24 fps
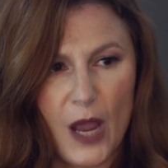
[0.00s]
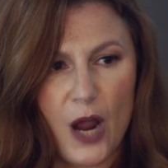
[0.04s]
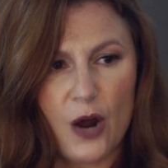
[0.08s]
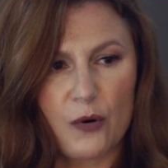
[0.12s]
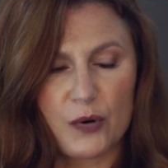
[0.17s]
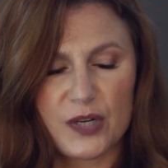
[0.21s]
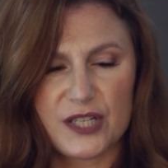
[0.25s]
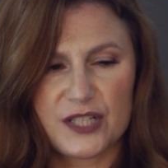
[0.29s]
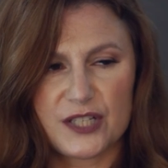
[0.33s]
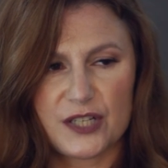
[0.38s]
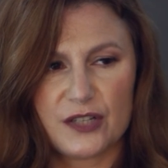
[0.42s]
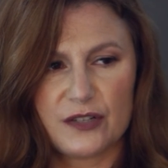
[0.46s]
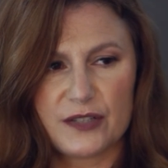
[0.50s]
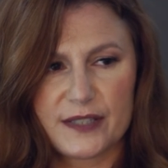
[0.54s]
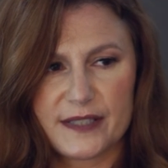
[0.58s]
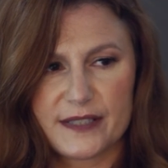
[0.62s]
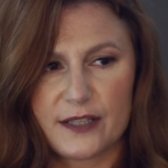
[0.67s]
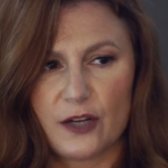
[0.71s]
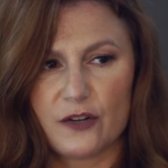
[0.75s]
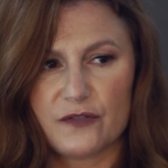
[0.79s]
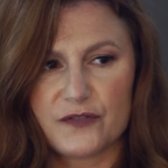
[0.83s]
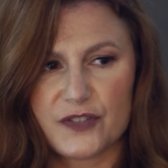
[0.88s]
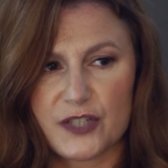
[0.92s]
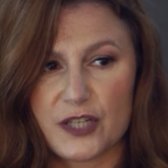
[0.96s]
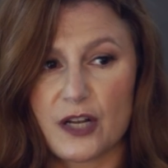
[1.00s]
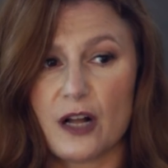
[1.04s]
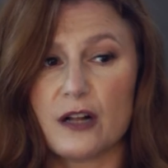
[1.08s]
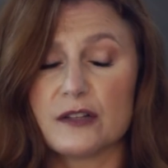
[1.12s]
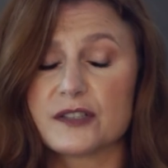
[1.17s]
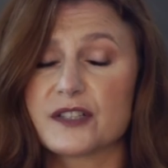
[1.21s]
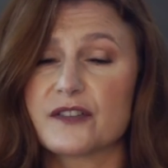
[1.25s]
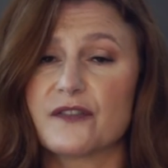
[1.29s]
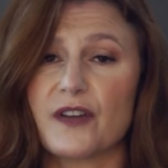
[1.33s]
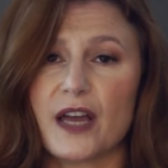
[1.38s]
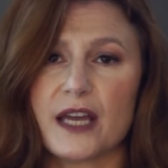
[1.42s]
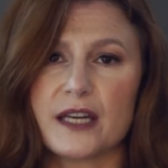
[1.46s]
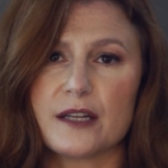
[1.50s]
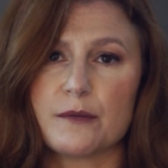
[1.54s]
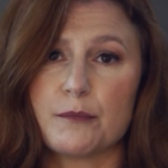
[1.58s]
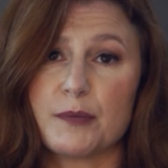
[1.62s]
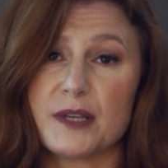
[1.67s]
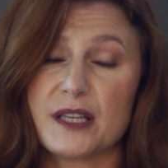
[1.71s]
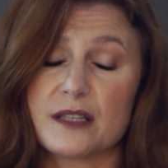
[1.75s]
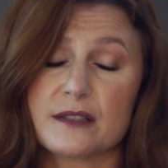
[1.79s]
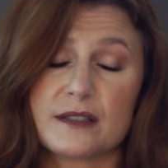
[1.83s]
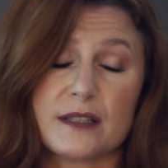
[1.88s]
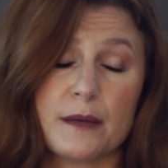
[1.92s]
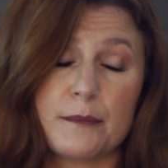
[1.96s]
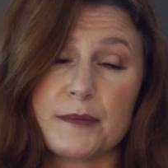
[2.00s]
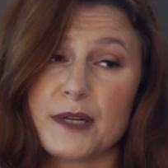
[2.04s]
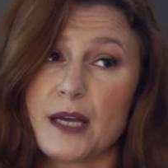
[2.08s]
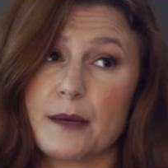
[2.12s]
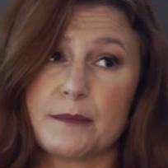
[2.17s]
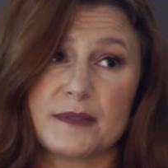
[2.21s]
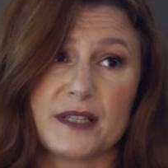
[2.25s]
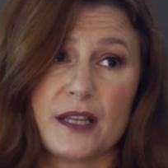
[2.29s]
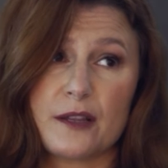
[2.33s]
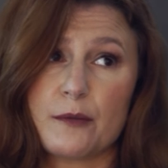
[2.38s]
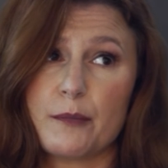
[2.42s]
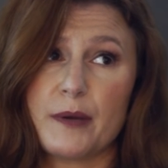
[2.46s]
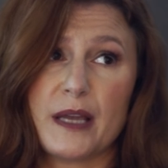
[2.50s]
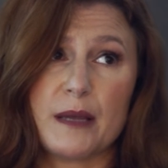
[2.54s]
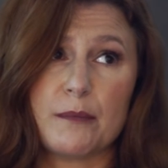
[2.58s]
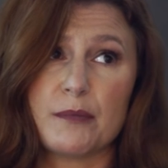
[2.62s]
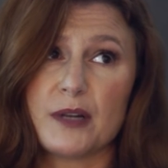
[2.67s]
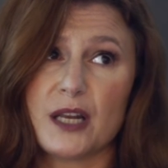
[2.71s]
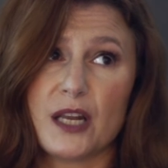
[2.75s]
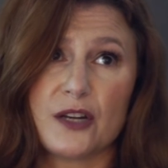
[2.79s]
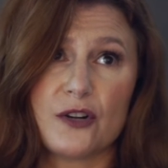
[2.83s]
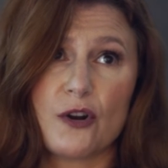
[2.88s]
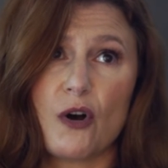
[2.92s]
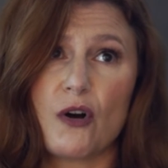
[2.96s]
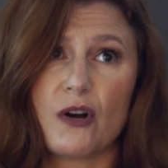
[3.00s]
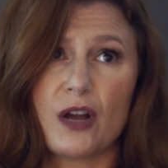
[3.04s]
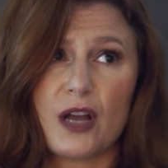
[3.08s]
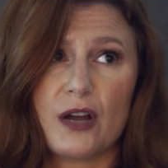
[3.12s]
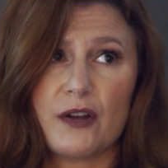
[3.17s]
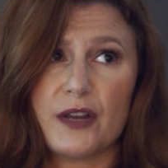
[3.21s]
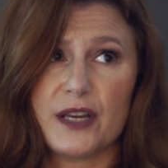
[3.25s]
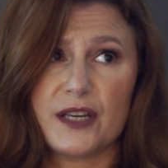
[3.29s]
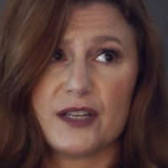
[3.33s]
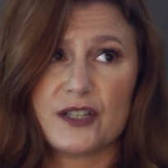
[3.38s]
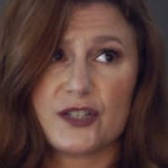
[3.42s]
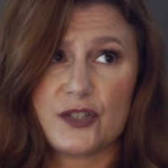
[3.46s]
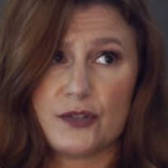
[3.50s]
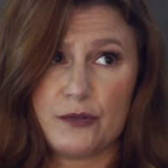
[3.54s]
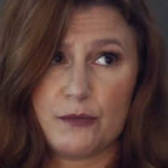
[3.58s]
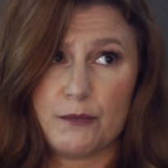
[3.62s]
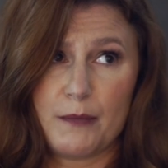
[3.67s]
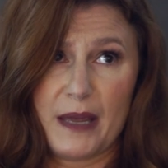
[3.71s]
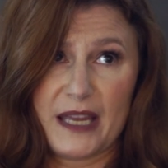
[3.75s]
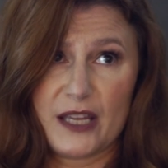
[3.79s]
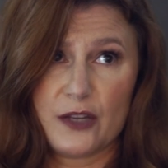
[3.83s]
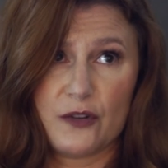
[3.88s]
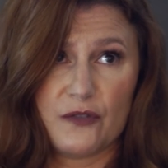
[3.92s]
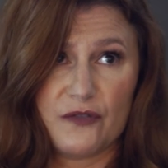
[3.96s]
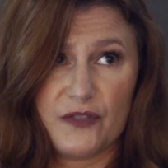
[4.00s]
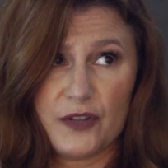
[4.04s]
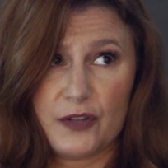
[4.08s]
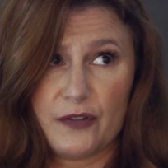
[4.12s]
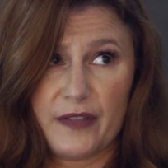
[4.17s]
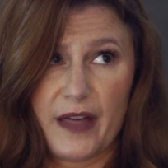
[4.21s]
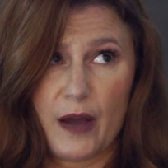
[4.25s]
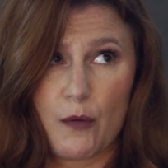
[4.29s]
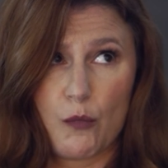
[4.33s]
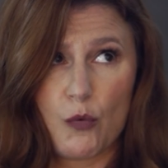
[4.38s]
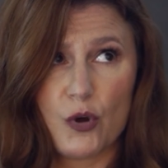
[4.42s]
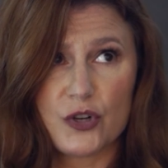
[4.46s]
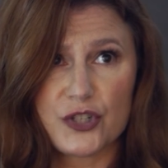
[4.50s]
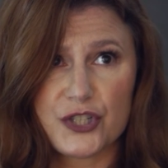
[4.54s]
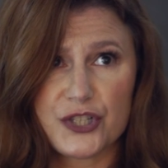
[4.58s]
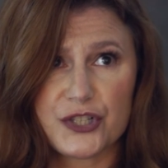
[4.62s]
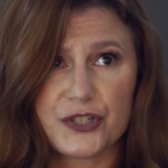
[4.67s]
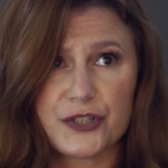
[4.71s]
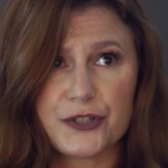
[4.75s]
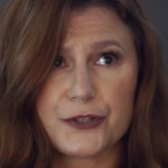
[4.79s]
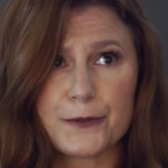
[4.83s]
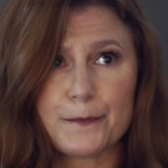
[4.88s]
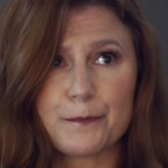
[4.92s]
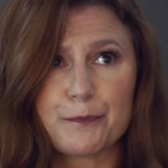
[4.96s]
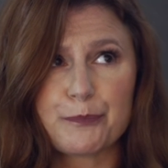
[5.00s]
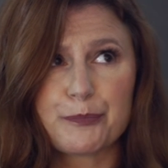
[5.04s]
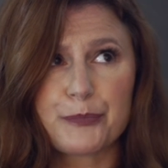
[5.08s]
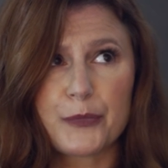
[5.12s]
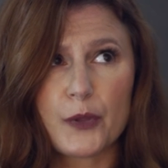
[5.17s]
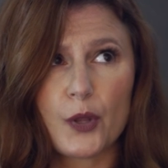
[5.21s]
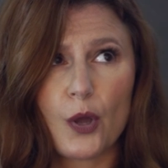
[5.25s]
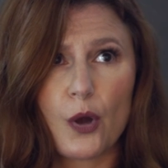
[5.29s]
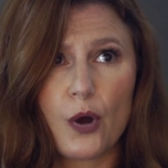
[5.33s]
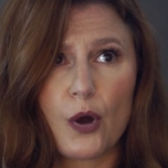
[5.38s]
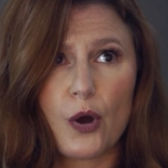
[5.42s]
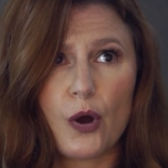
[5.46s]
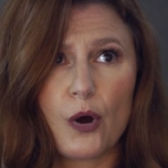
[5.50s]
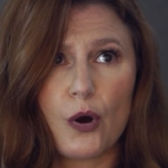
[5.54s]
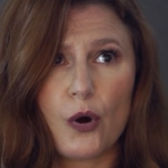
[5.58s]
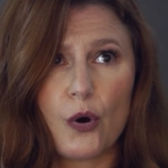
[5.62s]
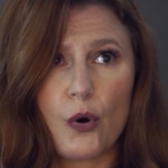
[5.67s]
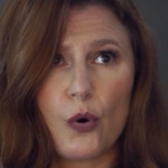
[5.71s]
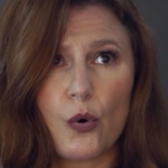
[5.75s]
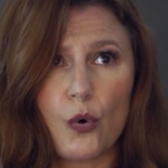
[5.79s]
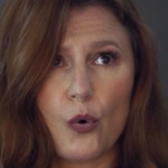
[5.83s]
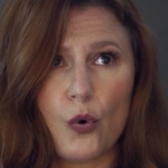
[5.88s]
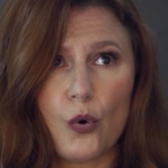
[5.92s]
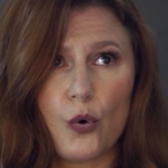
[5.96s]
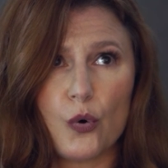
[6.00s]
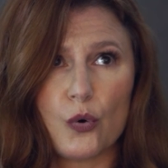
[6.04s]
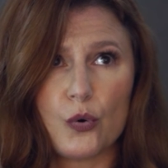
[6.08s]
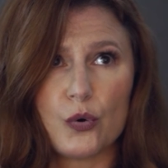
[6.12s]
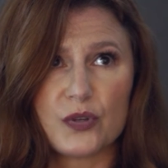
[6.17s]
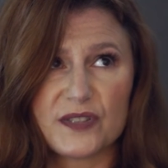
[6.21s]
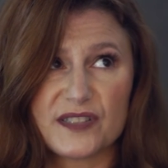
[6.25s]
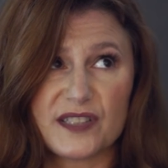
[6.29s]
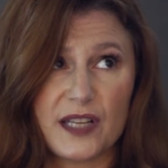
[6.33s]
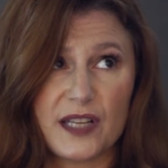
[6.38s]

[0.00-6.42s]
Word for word: owe it to yourself to cultivate it because sometimes other people are not going to make you feel that wanted or